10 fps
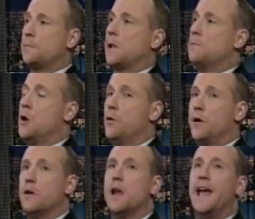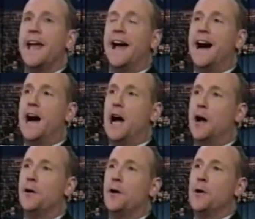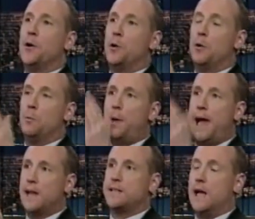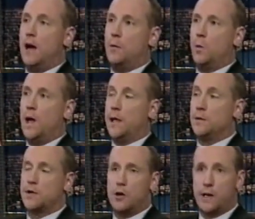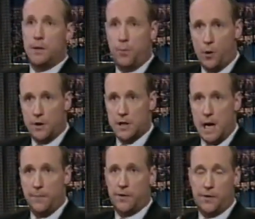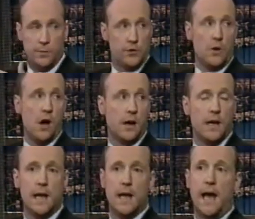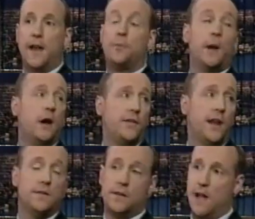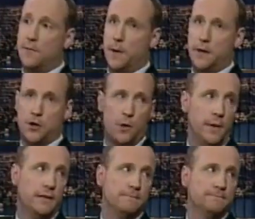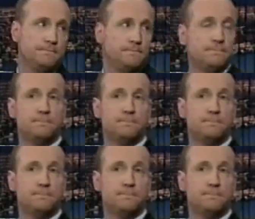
club owner uh, who passed out while he was cooking pork chops because he was drunk, and his parrot saved his life by chirping. And this